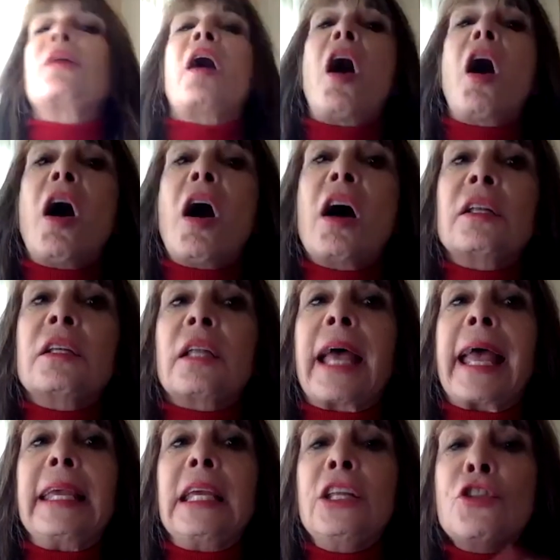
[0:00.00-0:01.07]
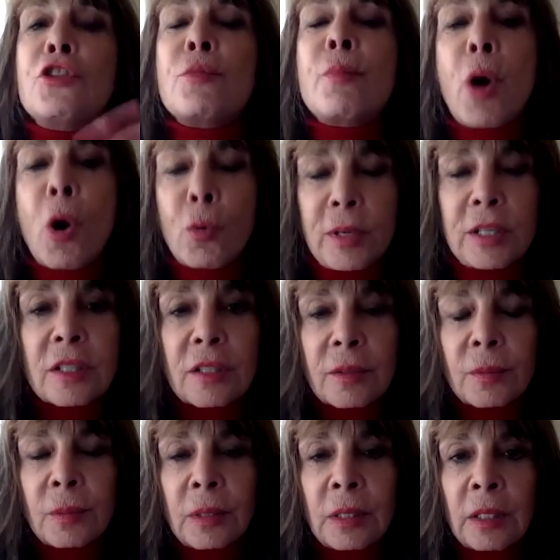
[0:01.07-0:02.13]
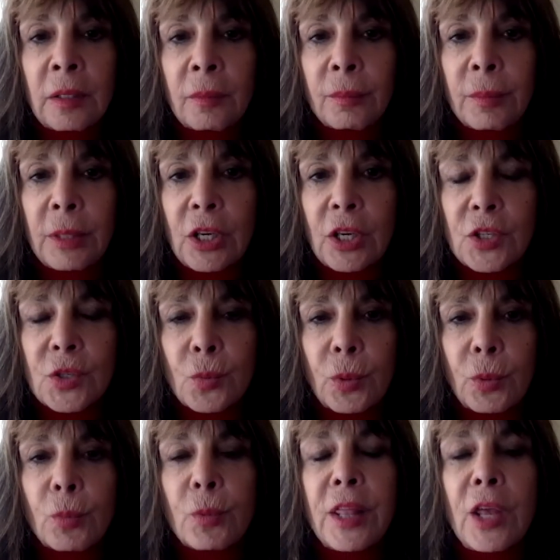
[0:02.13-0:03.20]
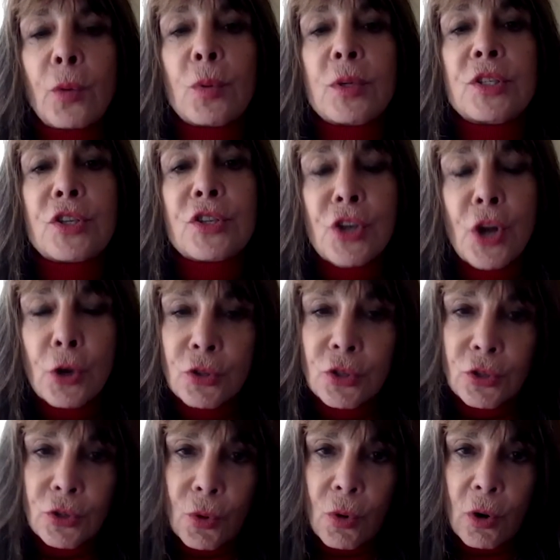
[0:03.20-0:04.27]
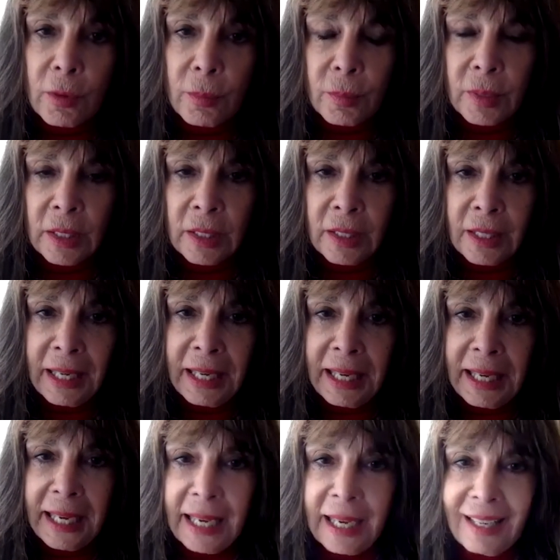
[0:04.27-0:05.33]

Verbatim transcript: on in the moment because there was a snowstorm and